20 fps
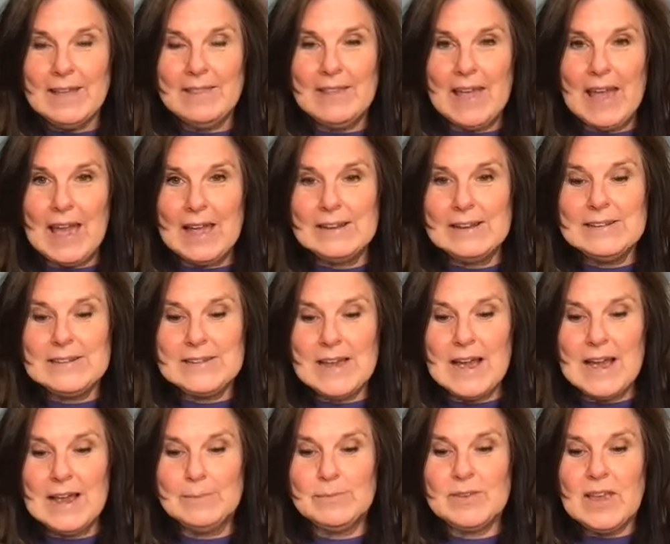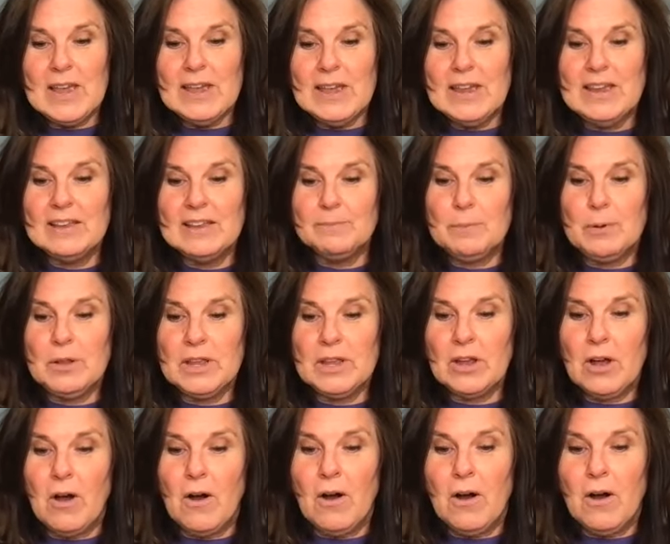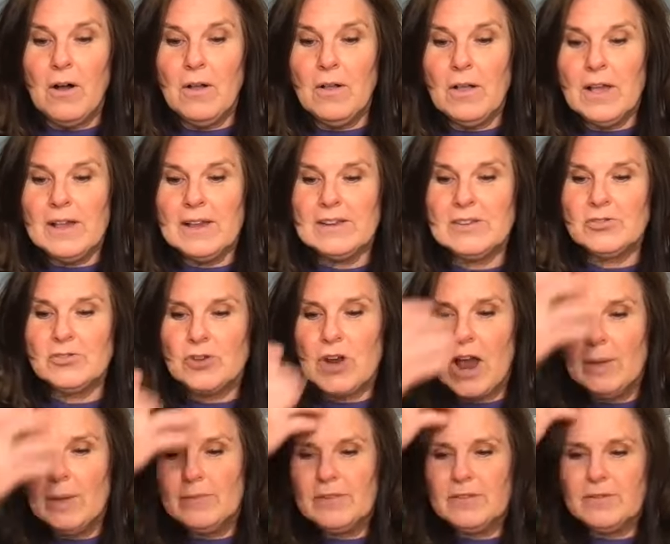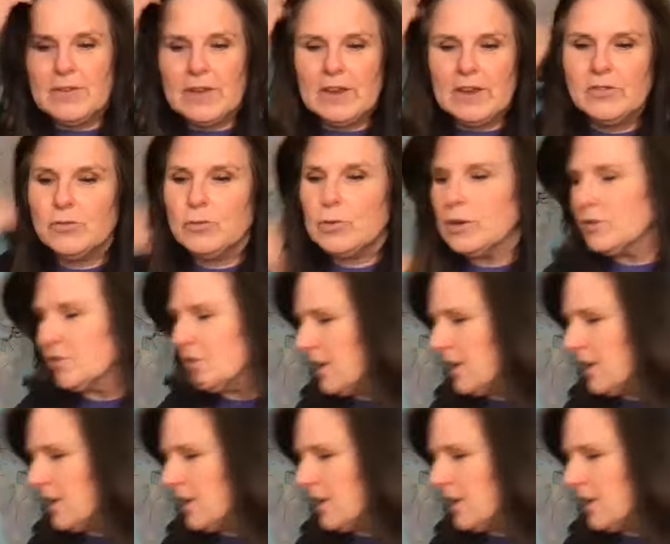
In the end times, he is pulling all his tribes of Israel